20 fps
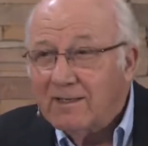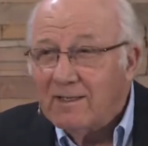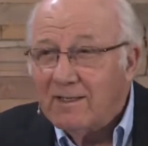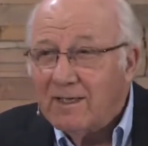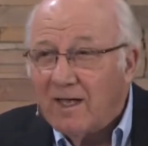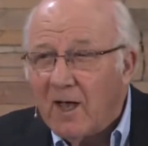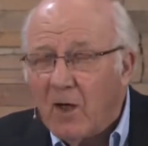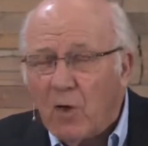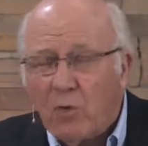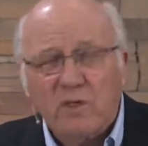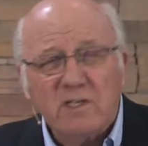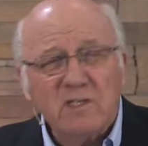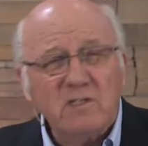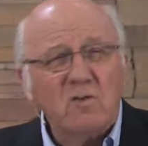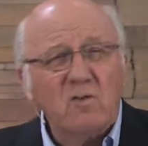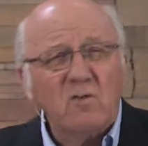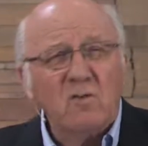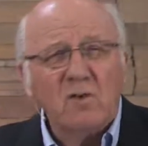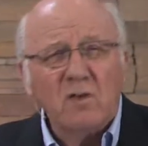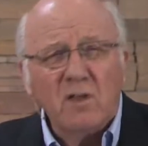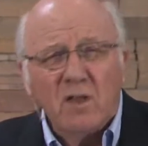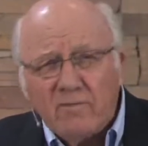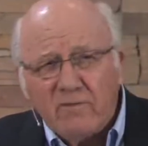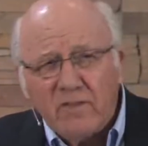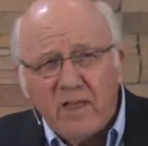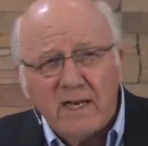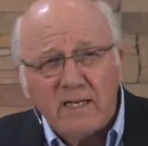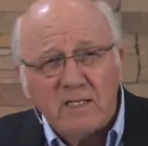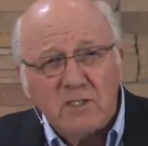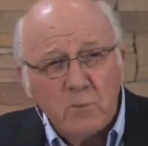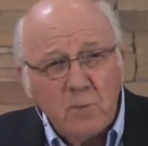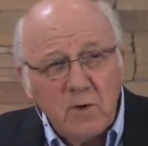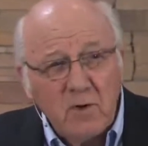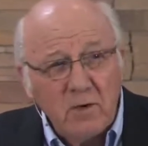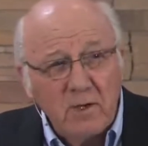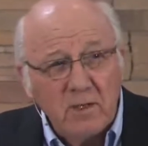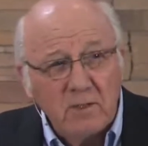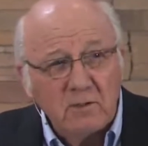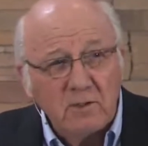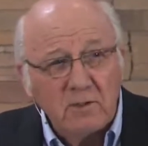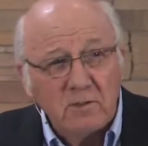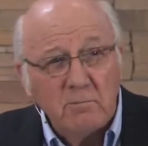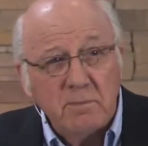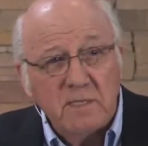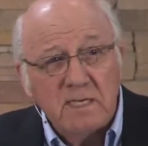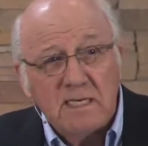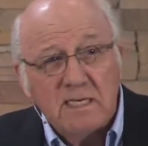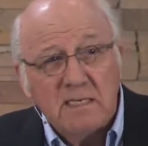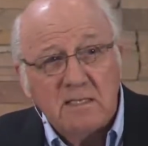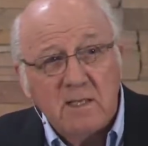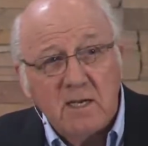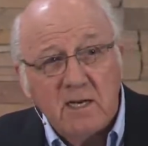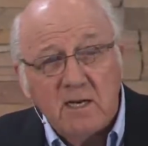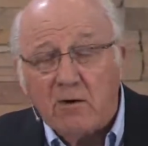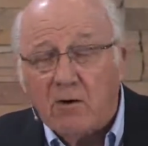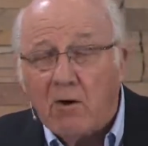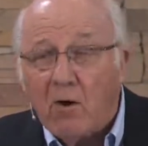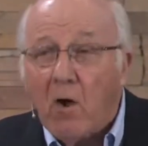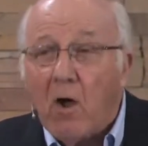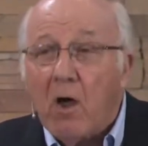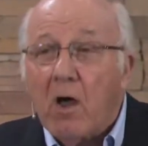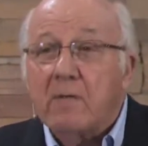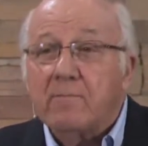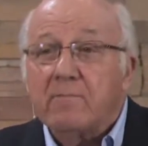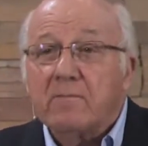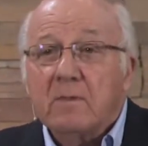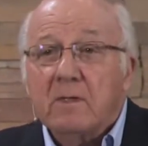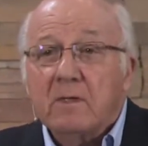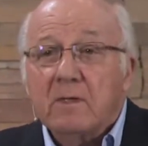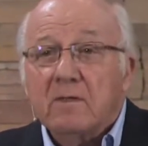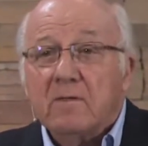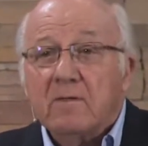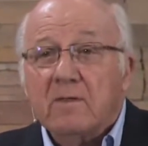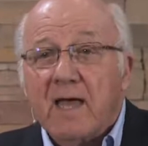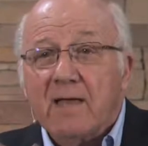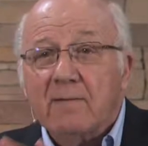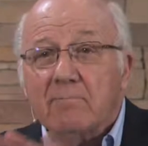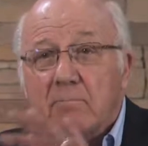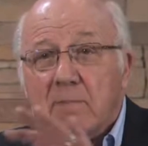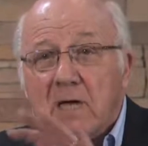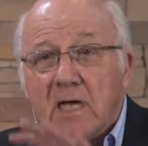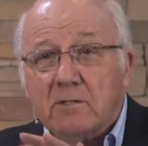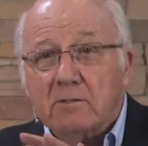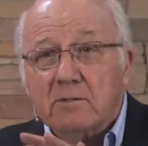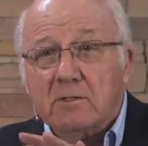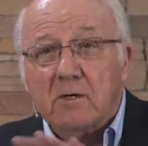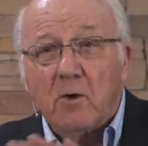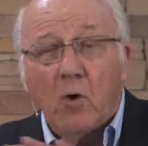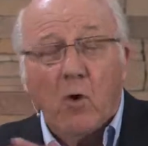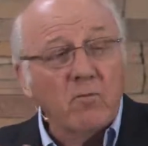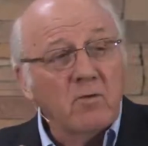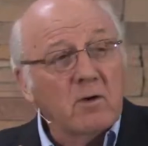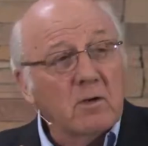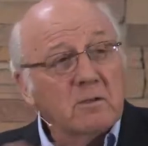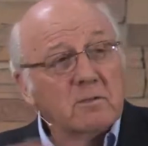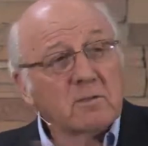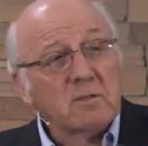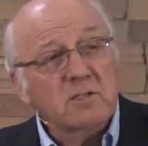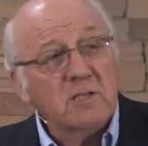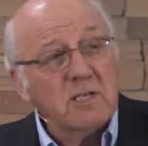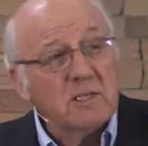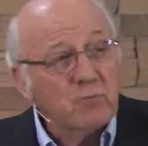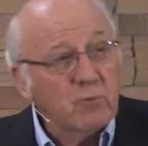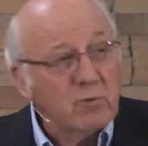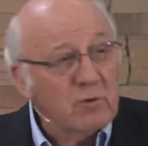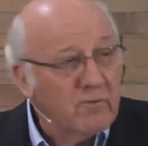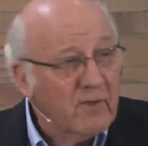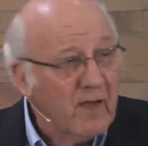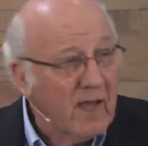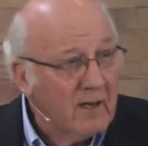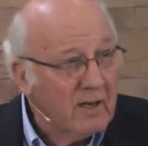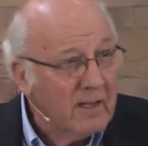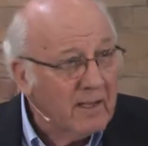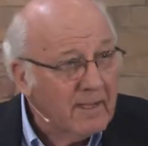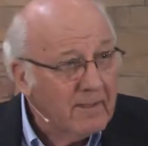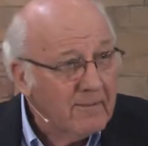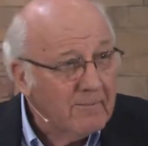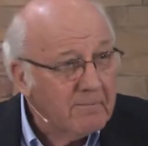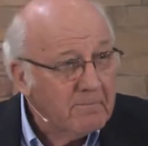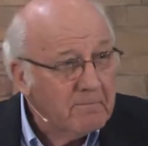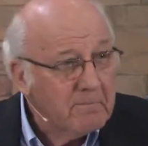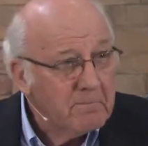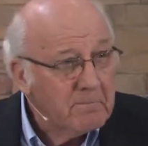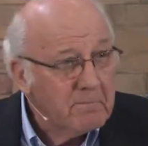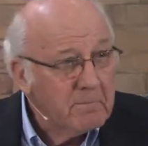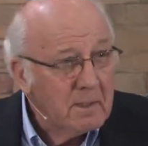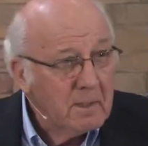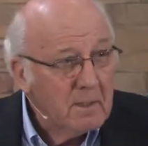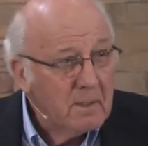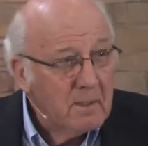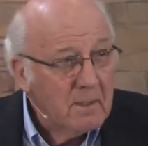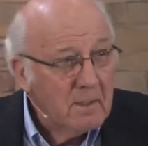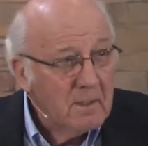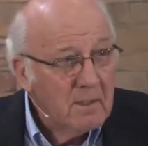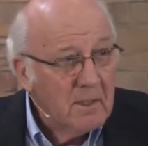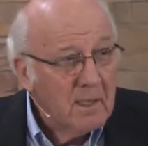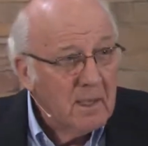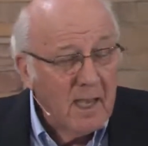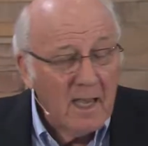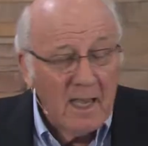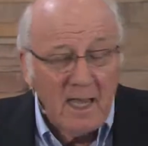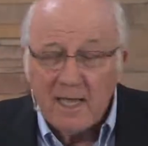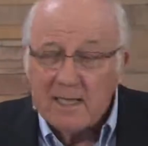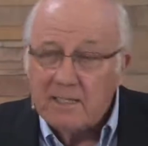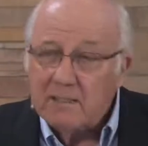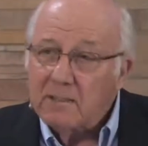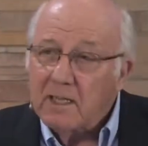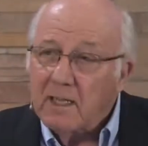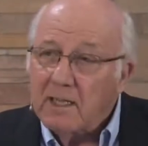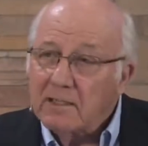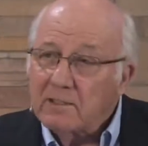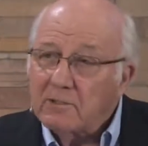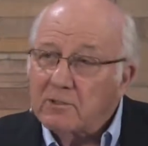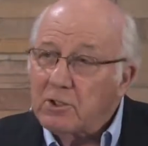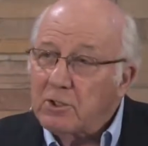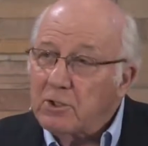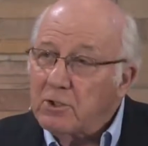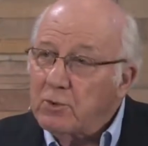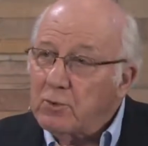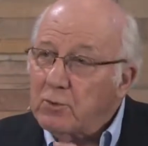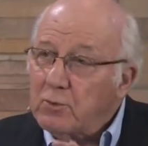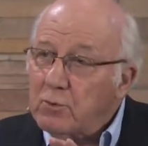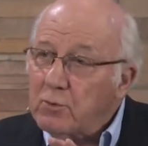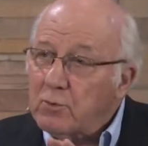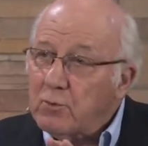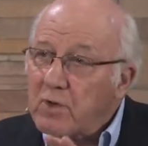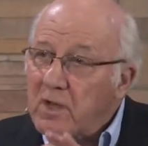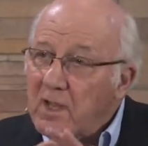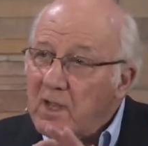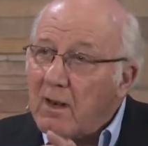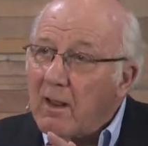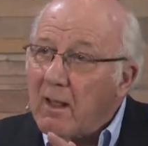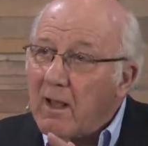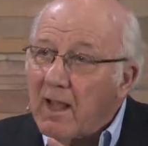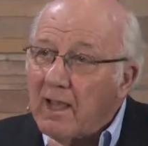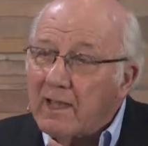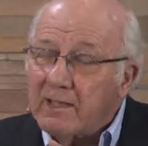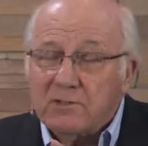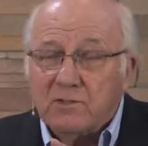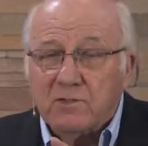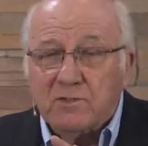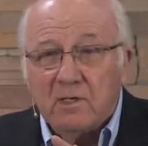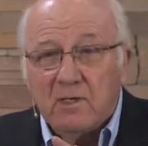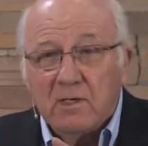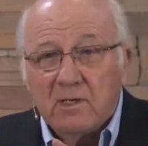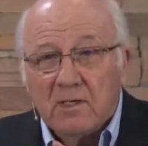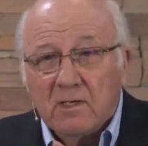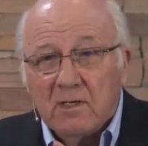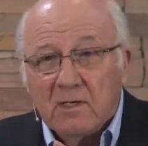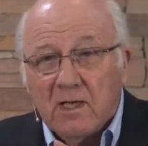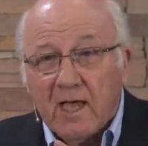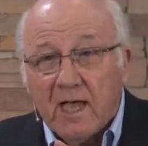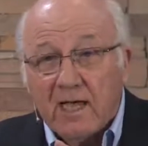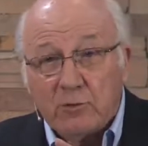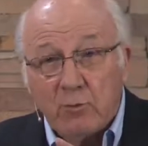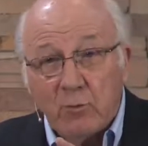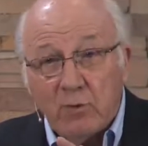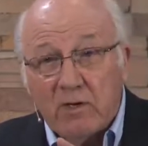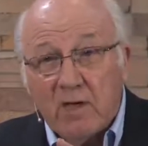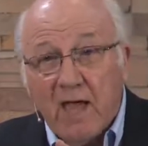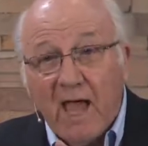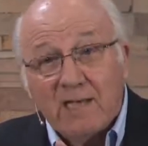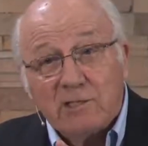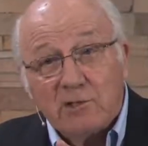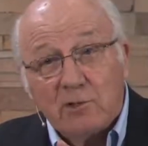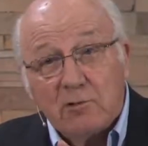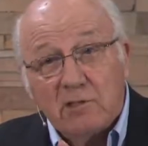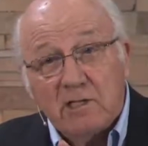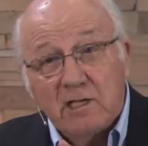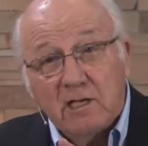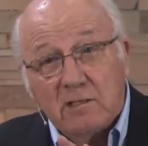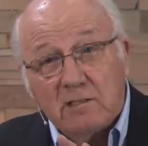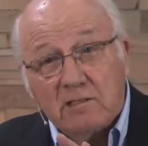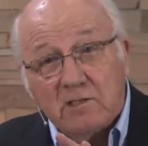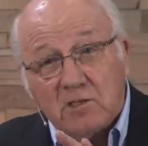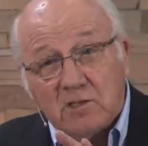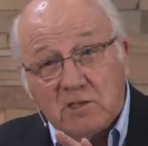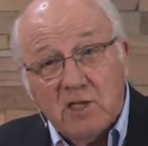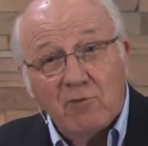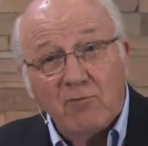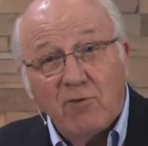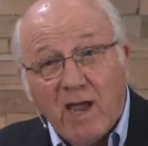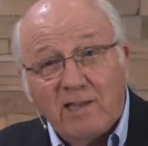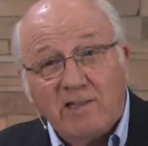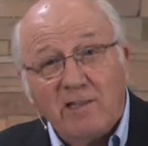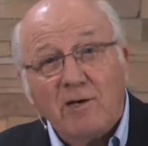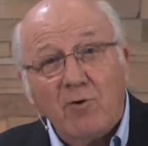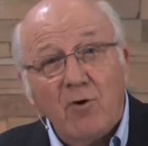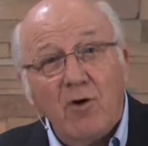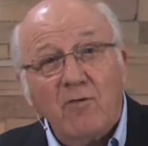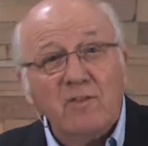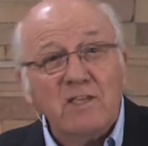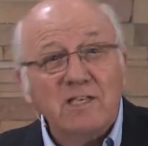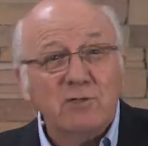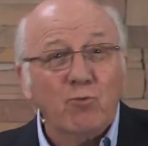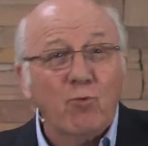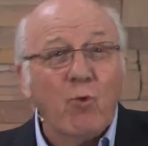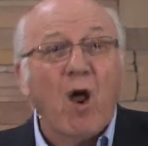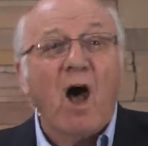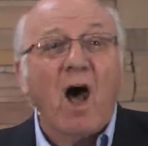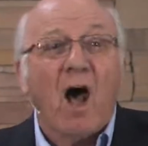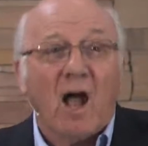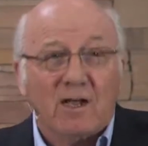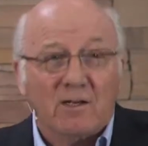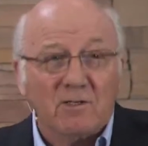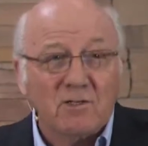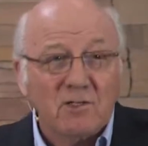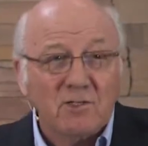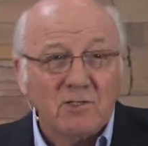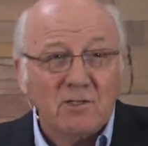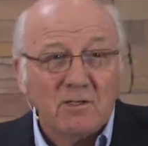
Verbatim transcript: I always love that experience to be there on that mountain, overlook the Jezreel Valley, and, and to realize as we actually could sit right there on these rocks